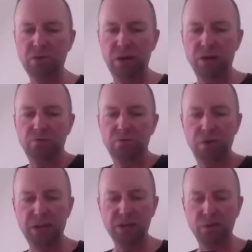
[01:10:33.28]
we'll
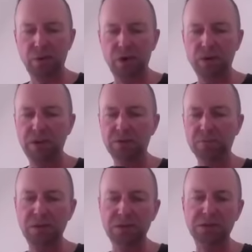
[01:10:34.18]
get to where we need to
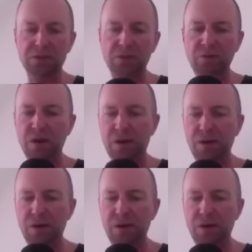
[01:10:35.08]
be. So,